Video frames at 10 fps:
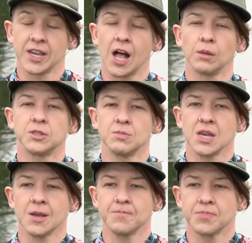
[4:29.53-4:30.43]
helped
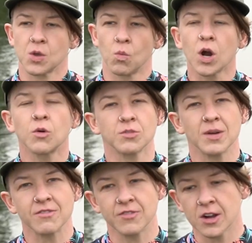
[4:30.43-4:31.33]
me work with
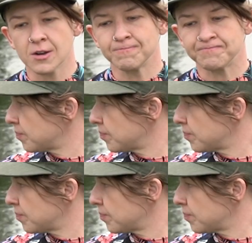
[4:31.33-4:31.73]
my fear.